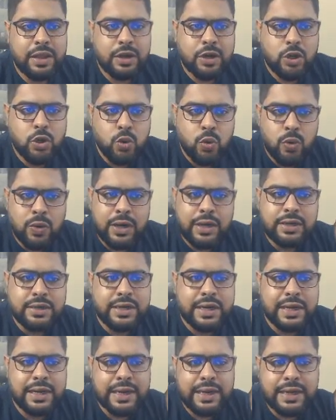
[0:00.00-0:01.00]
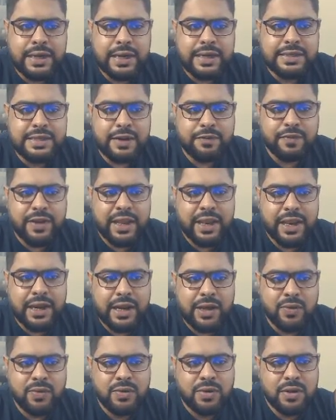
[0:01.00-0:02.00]
200 liters have taken
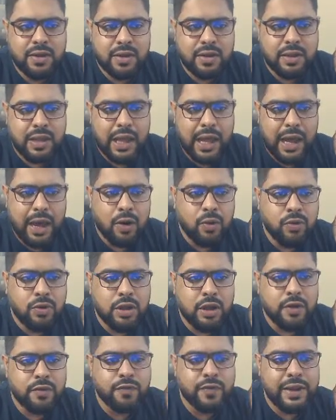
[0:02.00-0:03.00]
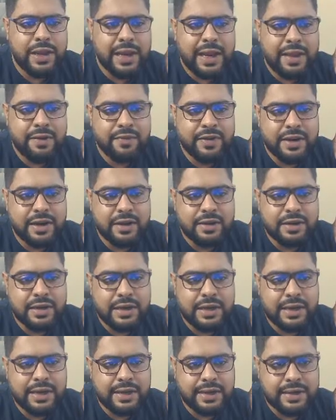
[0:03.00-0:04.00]
out of 1100
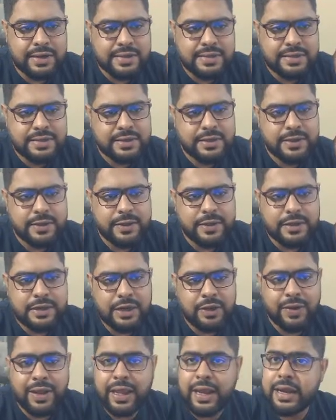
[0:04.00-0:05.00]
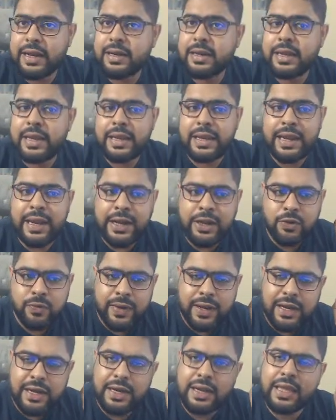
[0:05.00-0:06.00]
liters. Now again, it
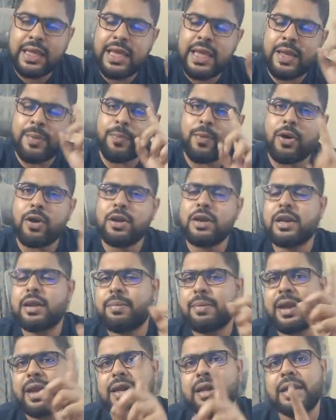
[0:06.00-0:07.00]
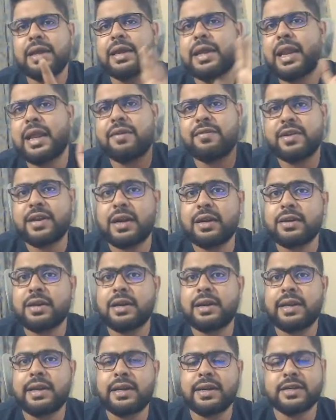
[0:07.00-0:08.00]
will keep on remaining 1100
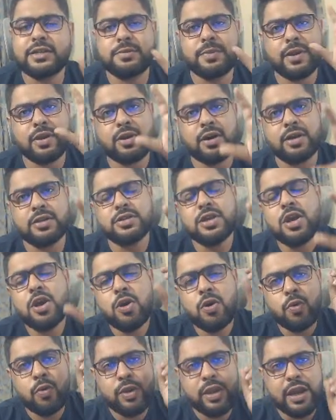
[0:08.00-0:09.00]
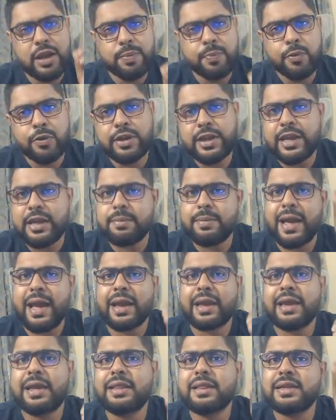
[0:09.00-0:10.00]
liters because we are putting
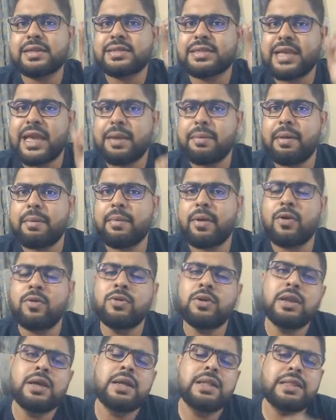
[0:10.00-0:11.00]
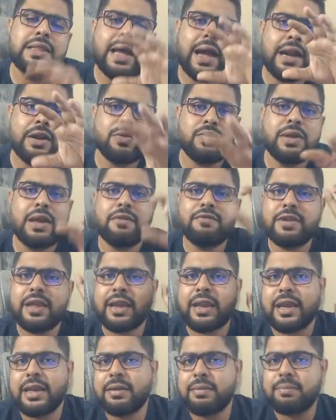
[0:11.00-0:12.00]
back in the same amount that we have
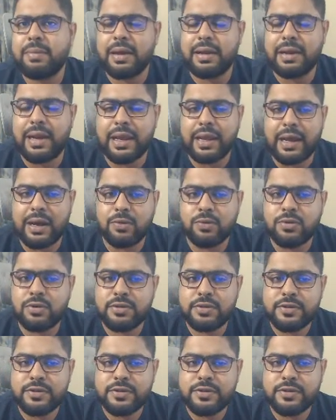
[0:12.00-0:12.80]
taken like out.